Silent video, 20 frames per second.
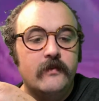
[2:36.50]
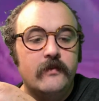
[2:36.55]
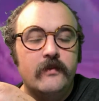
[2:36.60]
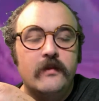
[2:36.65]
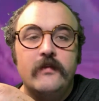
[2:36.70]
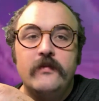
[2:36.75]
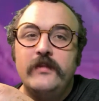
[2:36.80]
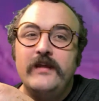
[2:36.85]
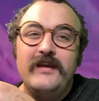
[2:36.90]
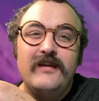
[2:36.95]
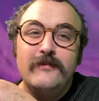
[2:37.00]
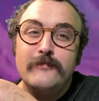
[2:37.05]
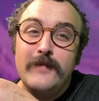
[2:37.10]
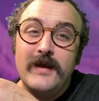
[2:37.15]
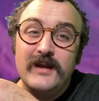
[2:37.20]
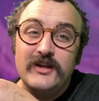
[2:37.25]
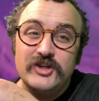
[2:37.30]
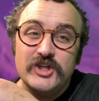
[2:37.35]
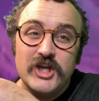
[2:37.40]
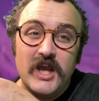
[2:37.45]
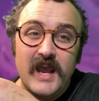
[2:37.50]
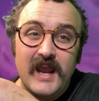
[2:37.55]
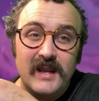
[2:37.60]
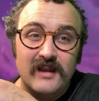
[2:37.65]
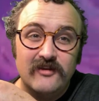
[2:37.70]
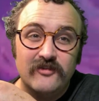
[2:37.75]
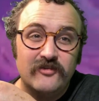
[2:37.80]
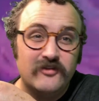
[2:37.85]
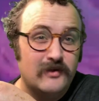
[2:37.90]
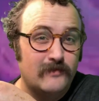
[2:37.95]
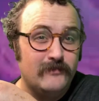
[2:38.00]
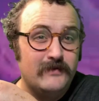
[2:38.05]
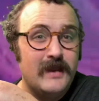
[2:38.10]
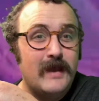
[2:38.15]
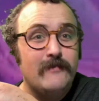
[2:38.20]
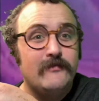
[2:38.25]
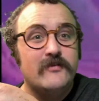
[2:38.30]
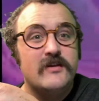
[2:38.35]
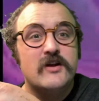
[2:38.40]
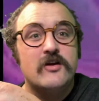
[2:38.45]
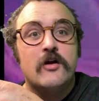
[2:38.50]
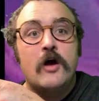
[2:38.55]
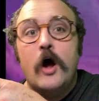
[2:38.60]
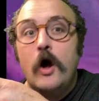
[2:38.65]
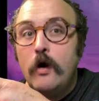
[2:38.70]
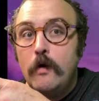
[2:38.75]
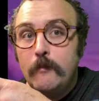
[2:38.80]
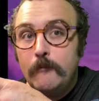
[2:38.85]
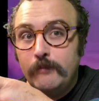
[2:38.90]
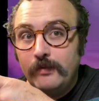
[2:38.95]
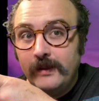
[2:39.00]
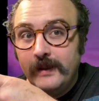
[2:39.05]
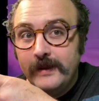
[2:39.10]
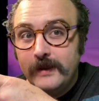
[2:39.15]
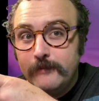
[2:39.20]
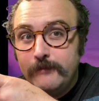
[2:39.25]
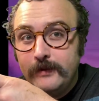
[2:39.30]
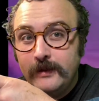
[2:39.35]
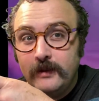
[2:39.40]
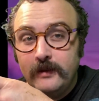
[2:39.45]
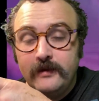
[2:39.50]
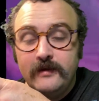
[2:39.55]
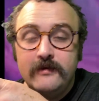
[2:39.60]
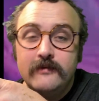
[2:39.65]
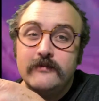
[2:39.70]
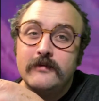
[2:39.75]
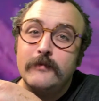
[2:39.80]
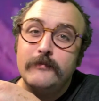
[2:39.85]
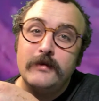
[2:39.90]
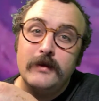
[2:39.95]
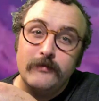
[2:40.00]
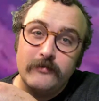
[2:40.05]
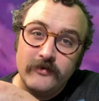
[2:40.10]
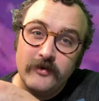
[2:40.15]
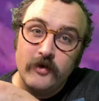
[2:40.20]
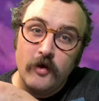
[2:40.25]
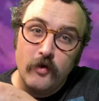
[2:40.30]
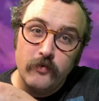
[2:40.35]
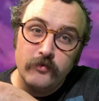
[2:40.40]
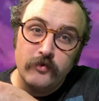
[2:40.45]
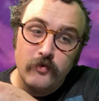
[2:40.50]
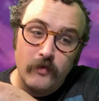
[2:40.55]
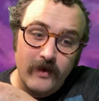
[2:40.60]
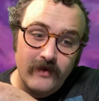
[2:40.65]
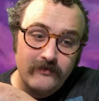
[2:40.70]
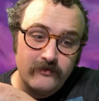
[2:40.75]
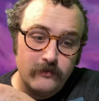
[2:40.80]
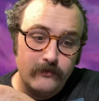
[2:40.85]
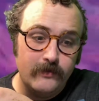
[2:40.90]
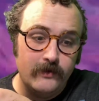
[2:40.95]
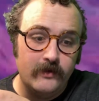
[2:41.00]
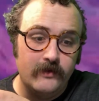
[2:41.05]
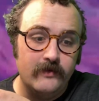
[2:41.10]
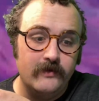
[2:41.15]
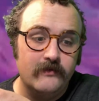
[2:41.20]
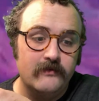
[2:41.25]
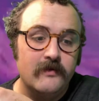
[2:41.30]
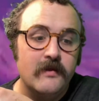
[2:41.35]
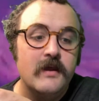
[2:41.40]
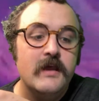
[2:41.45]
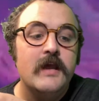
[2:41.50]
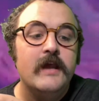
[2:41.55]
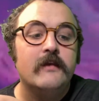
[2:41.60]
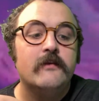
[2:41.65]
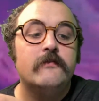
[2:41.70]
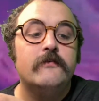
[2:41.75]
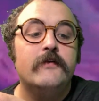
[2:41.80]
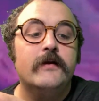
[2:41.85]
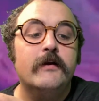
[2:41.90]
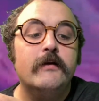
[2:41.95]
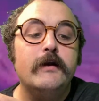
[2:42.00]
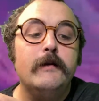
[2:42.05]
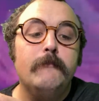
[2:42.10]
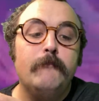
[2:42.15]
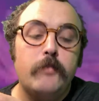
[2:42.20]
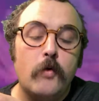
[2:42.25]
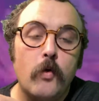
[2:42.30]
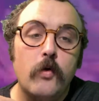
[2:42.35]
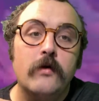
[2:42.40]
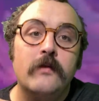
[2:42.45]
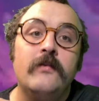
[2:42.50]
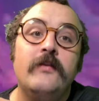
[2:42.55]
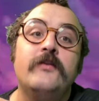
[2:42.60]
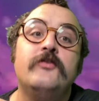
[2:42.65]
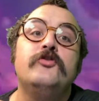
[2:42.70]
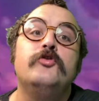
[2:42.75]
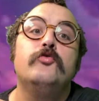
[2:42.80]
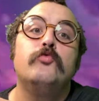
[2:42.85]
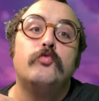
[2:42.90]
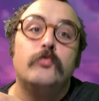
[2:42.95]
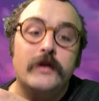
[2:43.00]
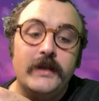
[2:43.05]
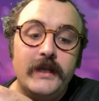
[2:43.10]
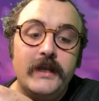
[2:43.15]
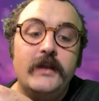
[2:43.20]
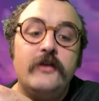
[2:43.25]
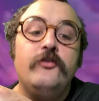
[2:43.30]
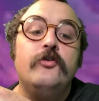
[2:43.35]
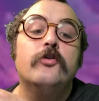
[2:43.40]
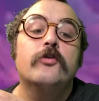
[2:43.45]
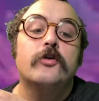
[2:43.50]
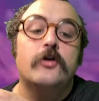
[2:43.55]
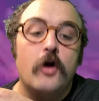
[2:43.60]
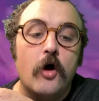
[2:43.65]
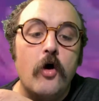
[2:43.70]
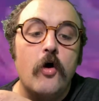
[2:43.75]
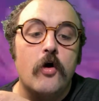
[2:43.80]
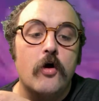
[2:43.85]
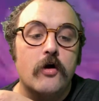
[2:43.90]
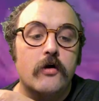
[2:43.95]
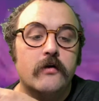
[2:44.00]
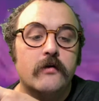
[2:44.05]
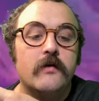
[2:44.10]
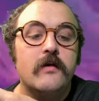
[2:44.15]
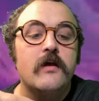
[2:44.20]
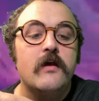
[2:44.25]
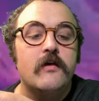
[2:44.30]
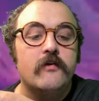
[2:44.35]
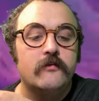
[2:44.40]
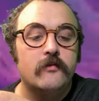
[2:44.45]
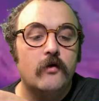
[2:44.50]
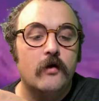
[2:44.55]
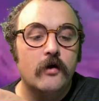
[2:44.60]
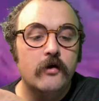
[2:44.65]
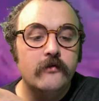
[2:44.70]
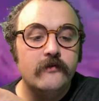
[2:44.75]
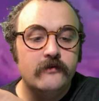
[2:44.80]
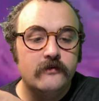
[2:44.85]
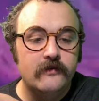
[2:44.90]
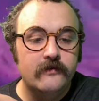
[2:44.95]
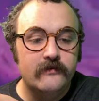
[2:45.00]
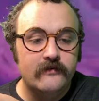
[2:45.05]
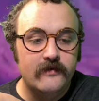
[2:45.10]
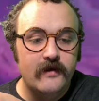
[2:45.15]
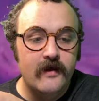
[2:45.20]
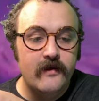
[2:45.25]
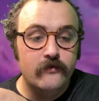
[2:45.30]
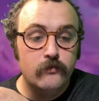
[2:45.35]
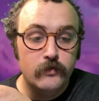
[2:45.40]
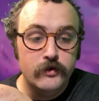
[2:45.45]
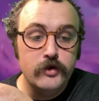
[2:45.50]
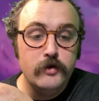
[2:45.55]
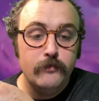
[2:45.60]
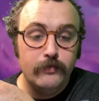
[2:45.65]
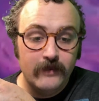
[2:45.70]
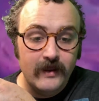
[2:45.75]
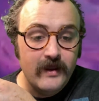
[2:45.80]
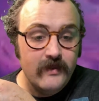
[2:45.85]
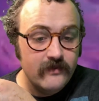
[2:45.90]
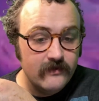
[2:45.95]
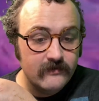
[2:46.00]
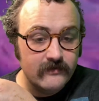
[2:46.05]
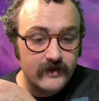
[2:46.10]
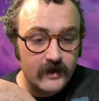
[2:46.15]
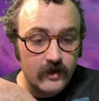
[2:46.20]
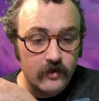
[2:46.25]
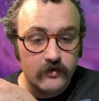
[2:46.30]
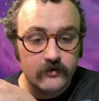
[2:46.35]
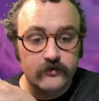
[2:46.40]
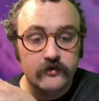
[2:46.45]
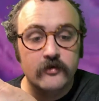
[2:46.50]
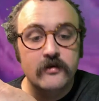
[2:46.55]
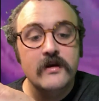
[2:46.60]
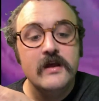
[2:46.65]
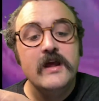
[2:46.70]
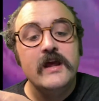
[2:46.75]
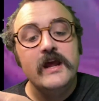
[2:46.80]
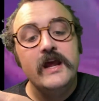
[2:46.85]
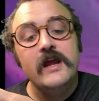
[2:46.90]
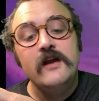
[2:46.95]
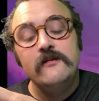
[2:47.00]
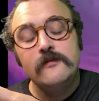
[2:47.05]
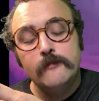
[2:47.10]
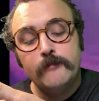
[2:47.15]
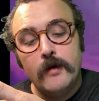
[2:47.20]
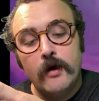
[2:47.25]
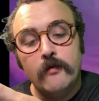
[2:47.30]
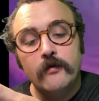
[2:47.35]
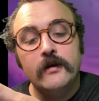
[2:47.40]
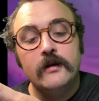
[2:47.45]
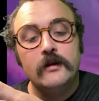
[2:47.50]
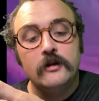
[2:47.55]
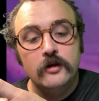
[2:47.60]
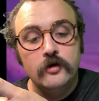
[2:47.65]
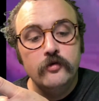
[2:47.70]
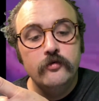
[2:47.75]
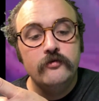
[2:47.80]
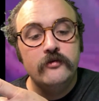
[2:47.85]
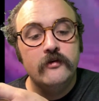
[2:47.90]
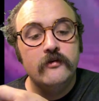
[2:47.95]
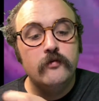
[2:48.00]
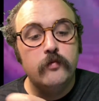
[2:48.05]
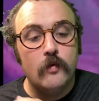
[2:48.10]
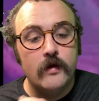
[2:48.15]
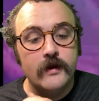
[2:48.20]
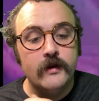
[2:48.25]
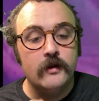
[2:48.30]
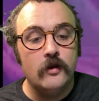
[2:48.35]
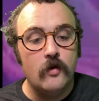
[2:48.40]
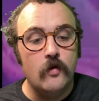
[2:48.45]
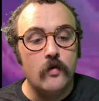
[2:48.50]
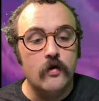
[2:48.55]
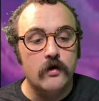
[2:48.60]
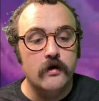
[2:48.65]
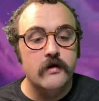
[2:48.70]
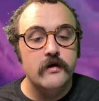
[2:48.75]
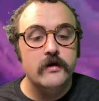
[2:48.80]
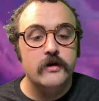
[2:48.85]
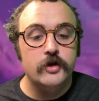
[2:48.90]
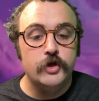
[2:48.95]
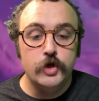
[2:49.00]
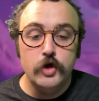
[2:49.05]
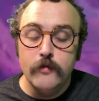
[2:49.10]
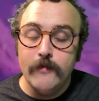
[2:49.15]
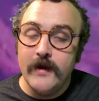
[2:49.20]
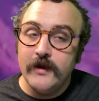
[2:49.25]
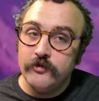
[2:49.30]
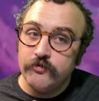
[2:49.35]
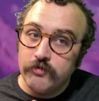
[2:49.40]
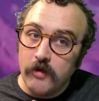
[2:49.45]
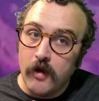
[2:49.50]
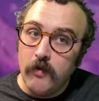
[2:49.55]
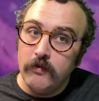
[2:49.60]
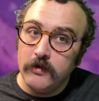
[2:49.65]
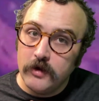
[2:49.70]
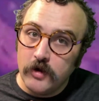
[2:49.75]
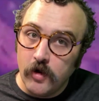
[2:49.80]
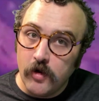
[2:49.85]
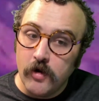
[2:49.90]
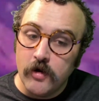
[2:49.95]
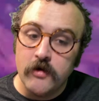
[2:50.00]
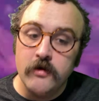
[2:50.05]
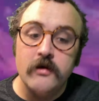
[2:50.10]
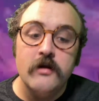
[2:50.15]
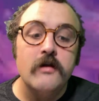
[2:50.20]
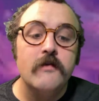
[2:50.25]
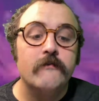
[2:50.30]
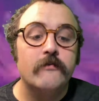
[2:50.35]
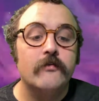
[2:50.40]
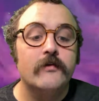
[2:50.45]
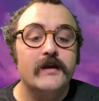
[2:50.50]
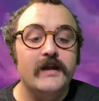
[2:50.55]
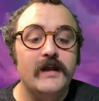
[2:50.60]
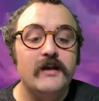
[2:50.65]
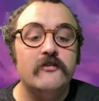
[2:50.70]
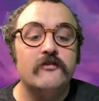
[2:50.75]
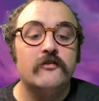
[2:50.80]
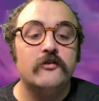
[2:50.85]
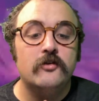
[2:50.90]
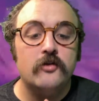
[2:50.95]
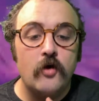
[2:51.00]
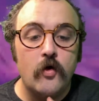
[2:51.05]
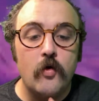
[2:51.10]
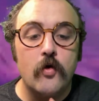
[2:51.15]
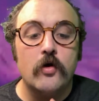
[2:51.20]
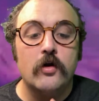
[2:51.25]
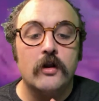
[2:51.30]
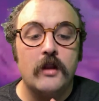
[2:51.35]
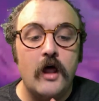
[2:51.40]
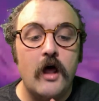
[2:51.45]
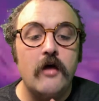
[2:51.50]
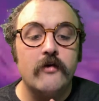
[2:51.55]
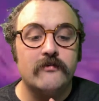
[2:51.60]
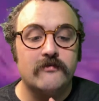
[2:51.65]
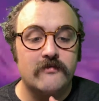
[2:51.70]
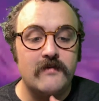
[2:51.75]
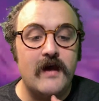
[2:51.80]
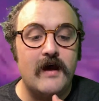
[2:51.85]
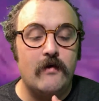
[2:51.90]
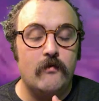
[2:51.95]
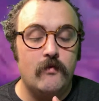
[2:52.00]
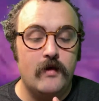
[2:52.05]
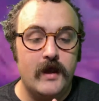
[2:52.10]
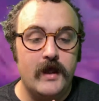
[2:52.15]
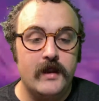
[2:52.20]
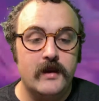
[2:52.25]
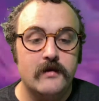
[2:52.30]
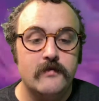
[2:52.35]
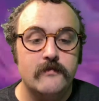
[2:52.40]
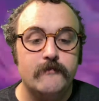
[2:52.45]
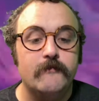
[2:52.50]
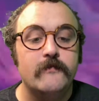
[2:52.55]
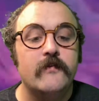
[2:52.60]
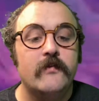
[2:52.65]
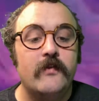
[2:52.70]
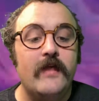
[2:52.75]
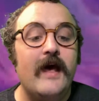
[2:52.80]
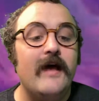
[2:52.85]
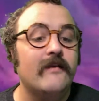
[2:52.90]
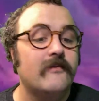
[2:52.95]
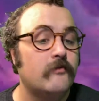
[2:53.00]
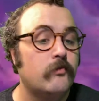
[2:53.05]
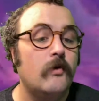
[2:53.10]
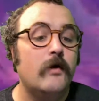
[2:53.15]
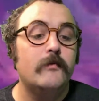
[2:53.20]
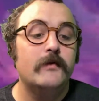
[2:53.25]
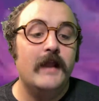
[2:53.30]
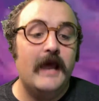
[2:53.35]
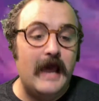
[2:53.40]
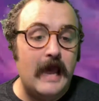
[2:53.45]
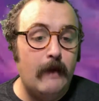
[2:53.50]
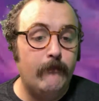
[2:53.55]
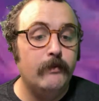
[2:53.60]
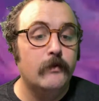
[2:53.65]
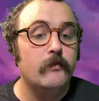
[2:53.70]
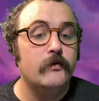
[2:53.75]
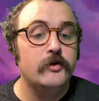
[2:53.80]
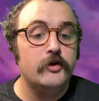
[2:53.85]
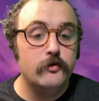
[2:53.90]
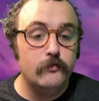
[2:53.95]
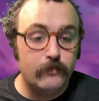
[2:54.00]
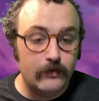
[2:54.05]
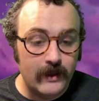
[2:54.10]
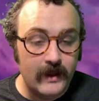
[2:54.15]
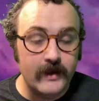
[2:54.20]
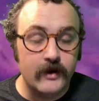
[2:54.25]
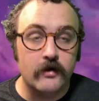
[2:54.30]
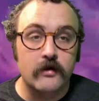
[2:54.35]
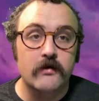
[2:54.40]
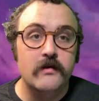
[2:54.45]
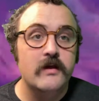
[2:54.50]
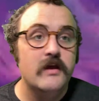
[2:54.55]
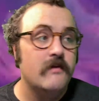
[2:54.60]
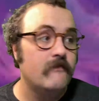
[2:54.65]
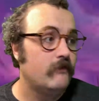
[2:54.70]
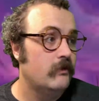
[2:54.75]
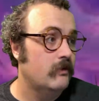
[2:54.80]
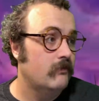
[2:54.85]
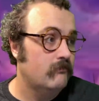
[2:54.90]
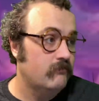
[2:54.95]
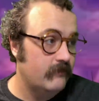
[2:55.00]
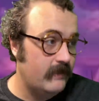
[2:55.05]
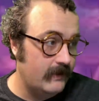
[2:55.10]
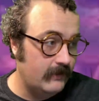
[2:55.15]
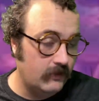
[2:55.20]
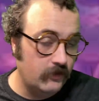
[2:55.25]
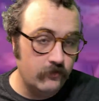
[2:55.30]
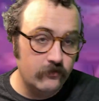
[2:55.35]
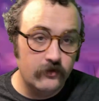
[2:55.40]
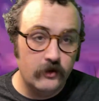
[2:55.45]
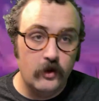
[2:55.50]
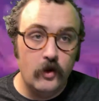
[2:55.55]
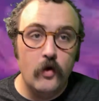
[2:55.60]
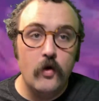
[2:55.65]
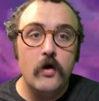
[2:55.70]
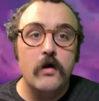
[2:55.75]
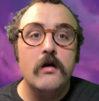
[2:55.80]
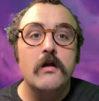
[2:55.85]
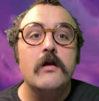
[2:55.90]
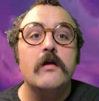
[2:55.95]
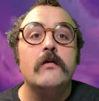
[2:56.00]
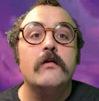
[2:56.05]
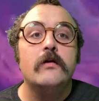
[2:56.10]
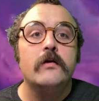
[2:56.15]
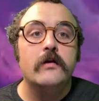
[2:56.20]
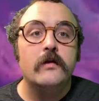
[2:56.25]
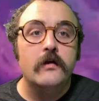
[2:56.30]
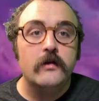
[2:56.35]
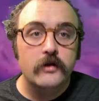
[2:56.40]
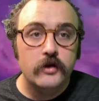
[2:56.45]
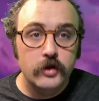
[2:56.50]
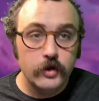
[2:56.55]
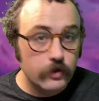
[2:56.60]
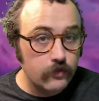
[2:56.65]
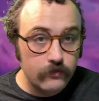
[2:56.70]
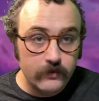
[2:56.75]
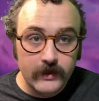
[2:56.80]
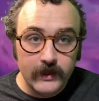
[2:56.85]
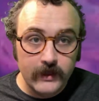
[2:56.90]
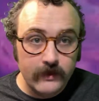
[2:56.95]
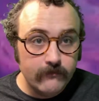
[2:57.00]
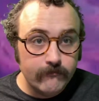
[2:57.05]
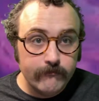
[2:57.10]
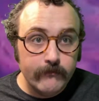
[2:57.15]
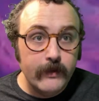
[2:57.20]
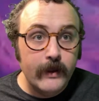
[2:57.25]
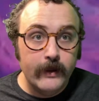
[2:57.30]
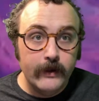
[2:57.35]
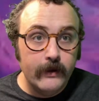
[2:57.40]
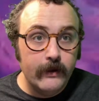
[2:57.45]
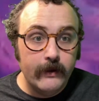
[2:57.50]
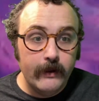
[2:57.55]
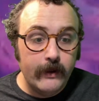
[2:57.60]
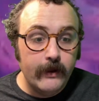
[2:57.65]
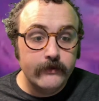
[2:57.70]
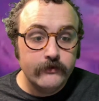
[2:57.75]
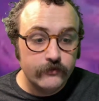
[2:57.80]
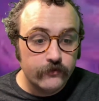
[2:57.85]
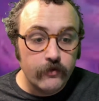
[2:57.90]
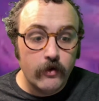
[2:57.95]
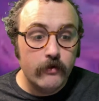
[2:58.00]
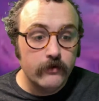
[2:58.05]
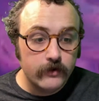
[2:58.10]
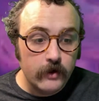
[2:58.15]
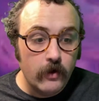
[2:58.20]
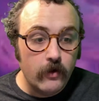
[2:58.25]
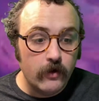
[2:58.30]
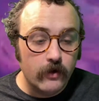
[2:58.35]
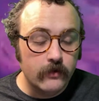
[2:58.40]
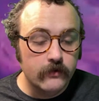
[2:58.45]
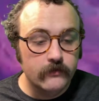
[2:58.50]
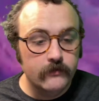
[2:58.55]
These may change. Sometimes they're on play abilities, sometimes they're on quest abilities. It's very important that you read your card. So Ursula says, when you play this character, each opponent loses 1 lore. You may draw a card for each lore lost that way. That's what would happen when you'd play her. They'd lose a lore, you'd get to draw a card.